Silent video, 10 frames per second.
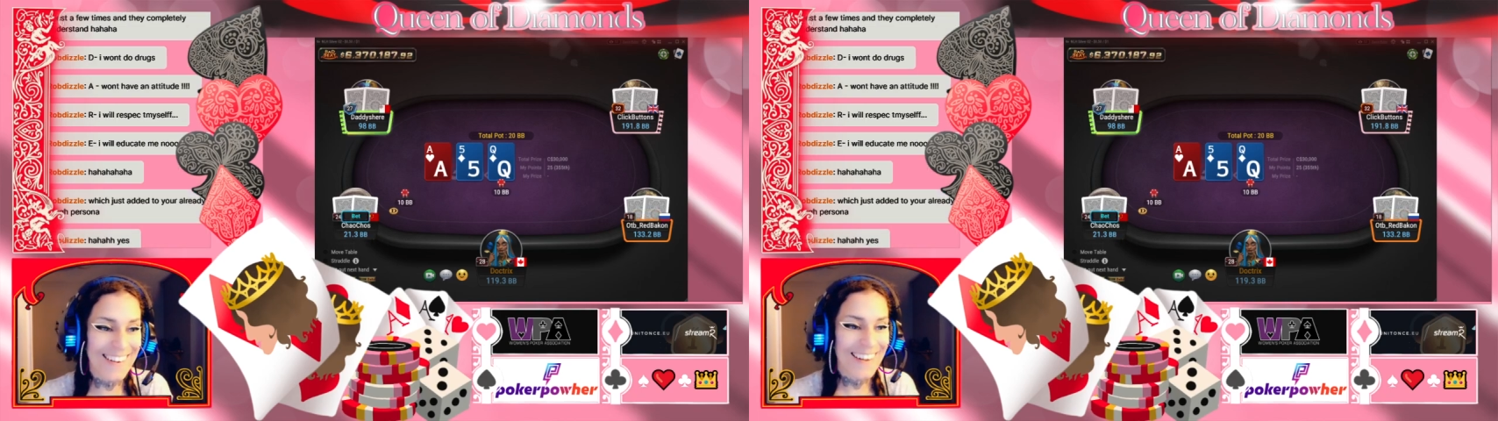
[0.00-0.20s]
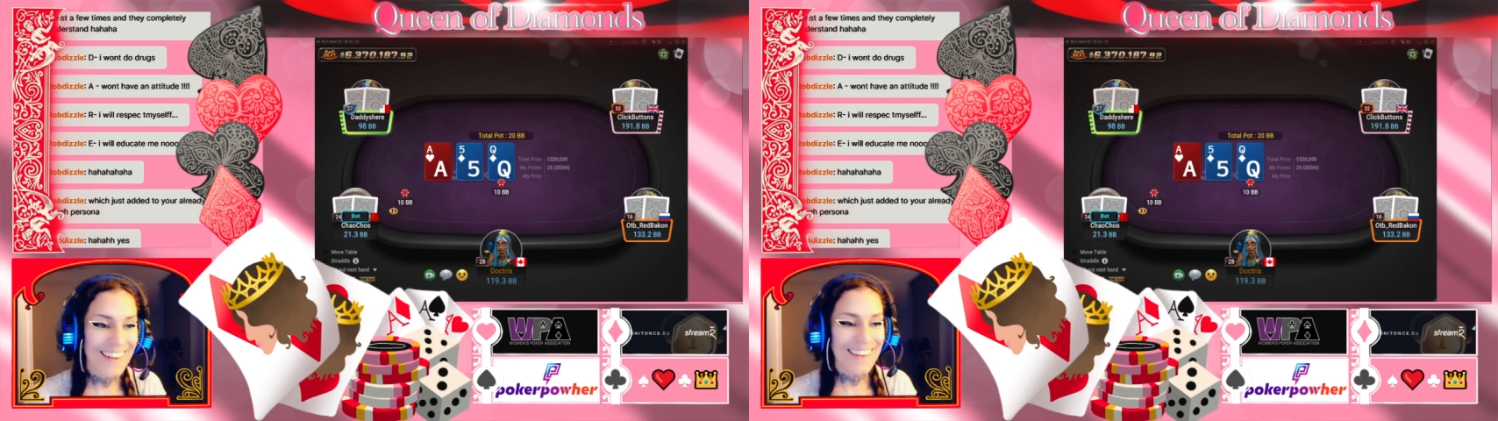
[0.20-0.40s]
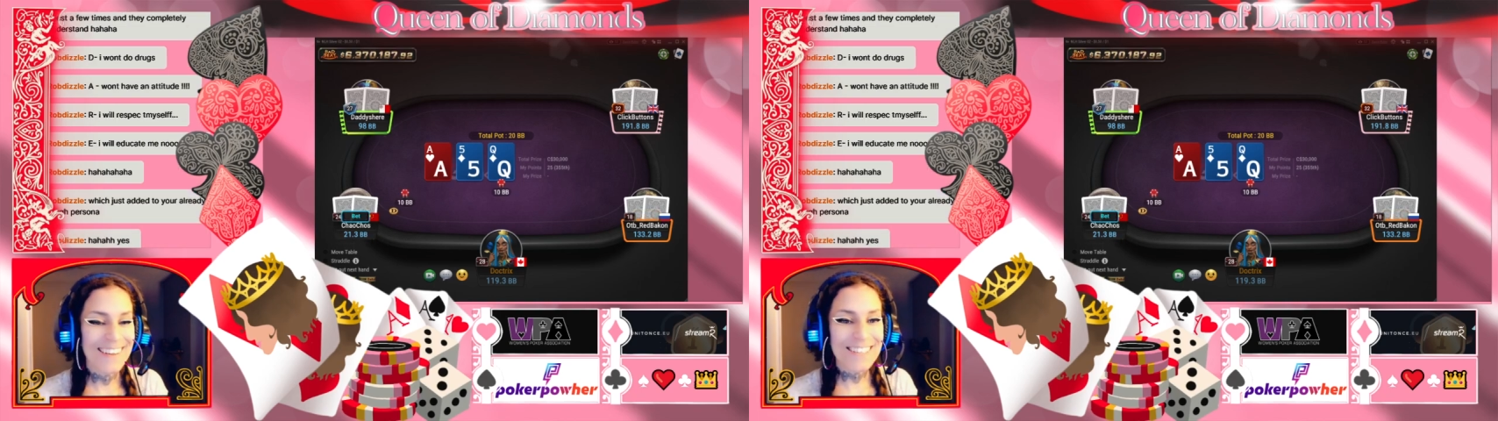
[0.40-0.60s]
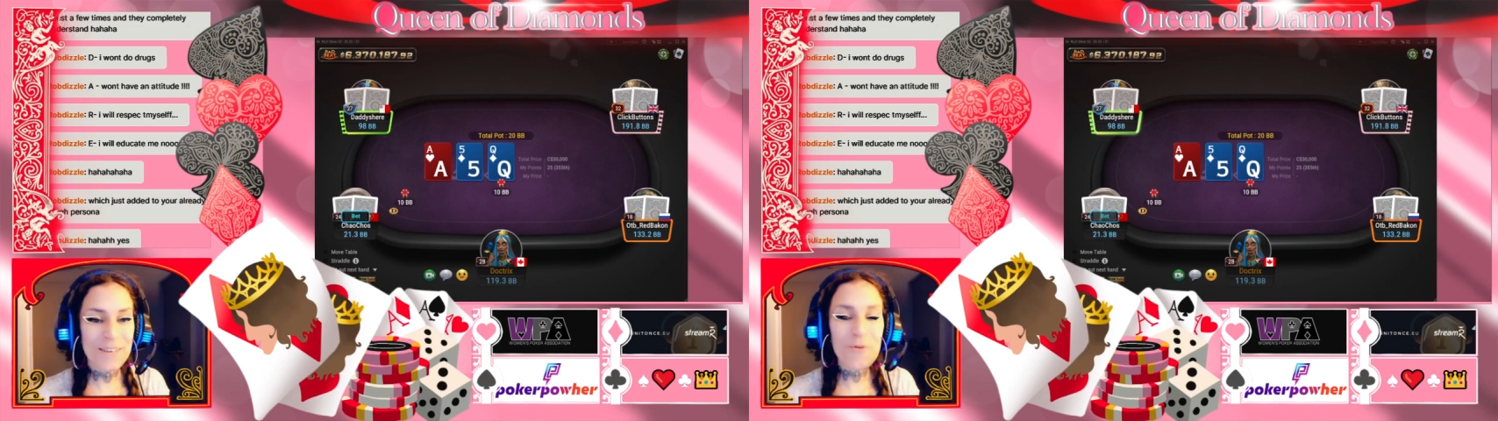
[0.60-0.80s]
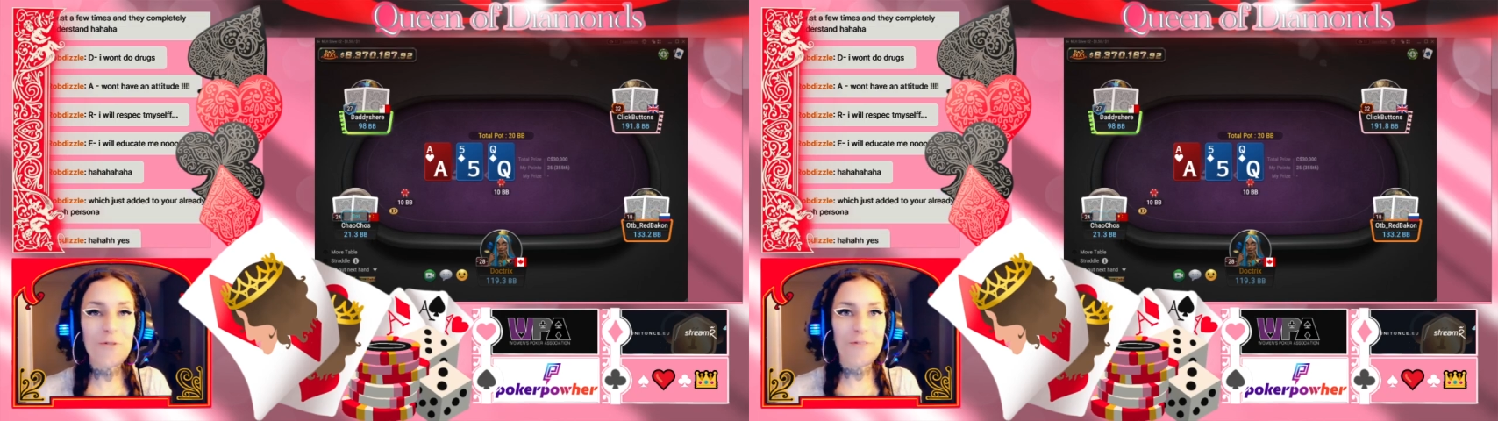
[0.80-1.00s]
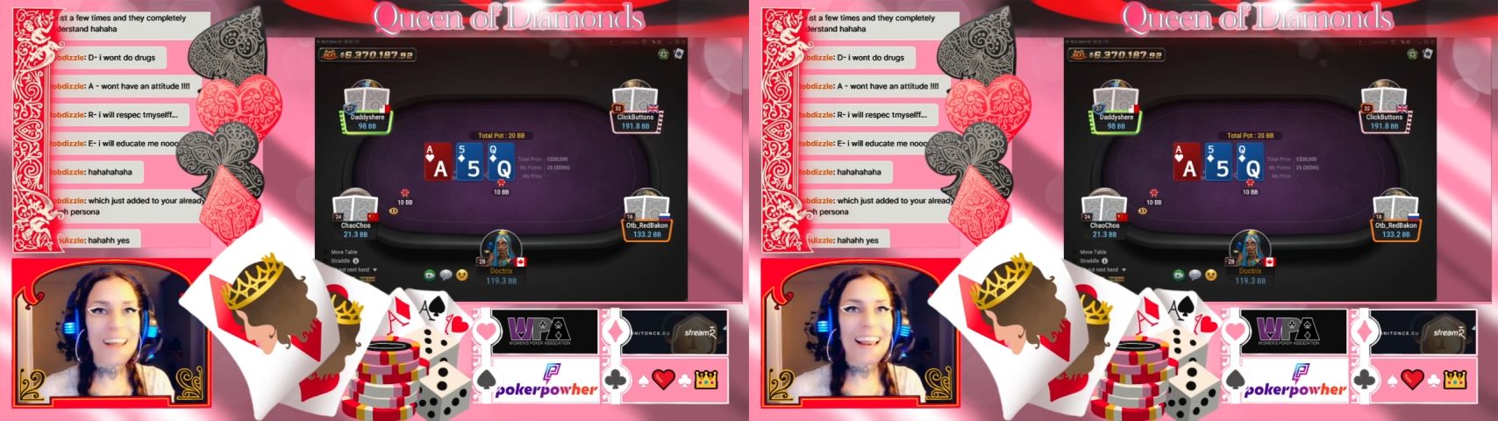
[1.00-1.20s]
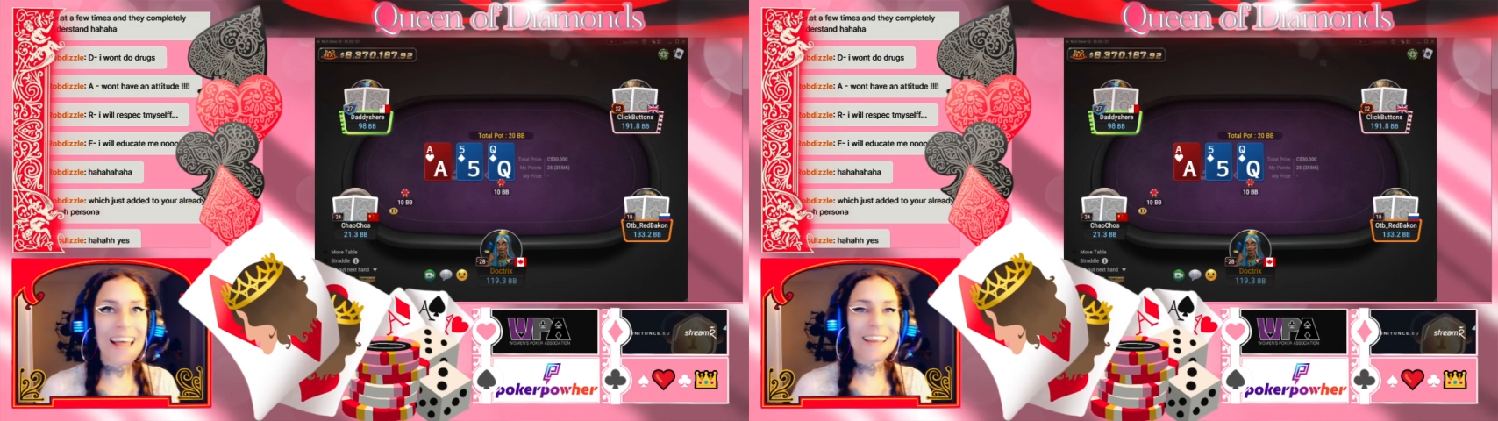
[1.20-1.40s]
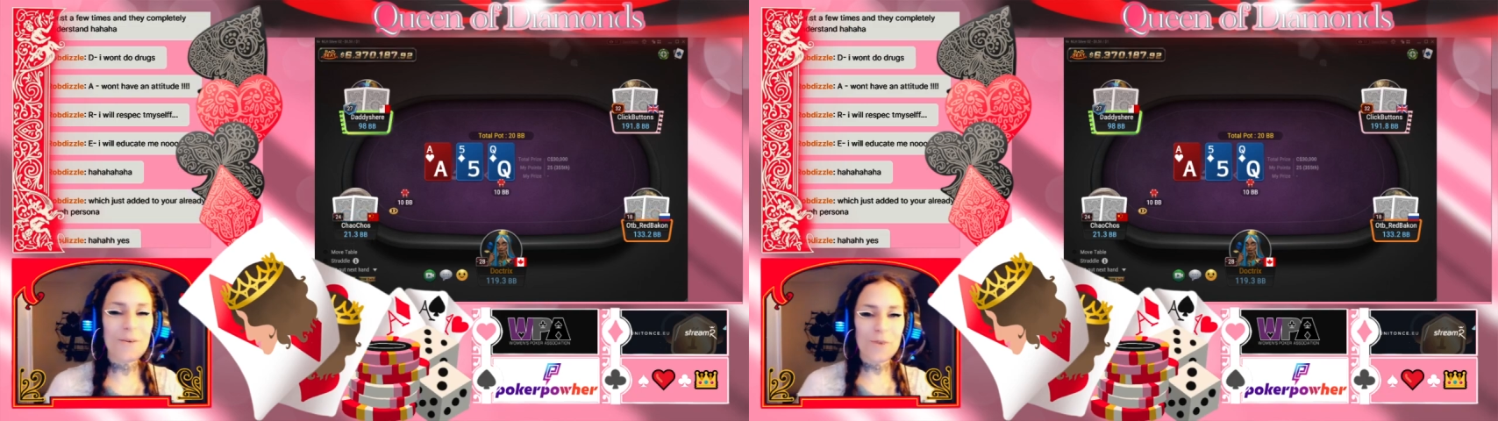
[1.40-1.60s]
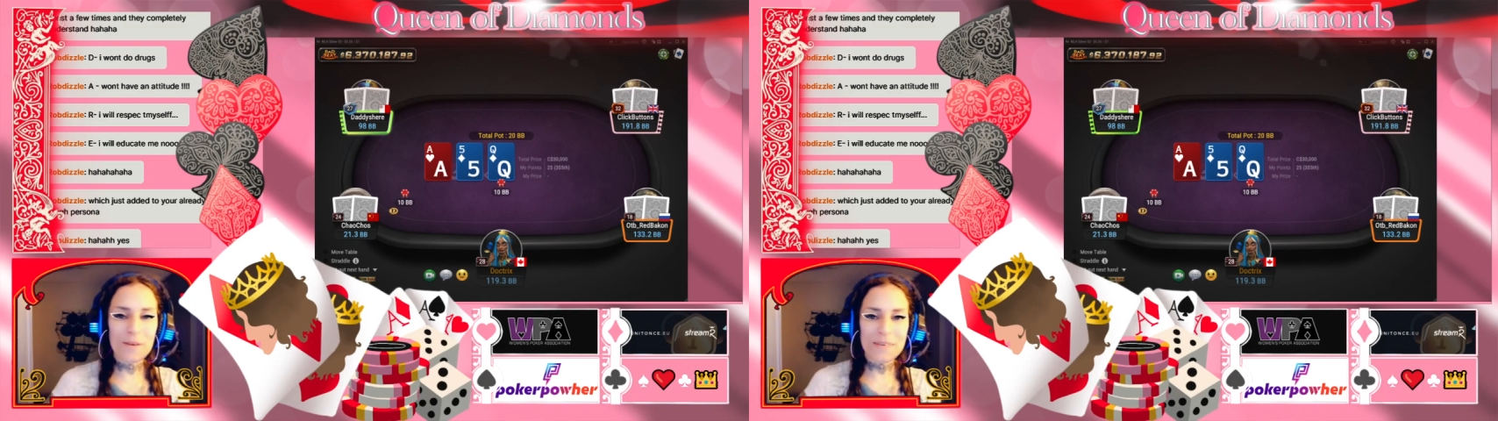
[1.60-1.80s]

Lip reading: She will fight anyone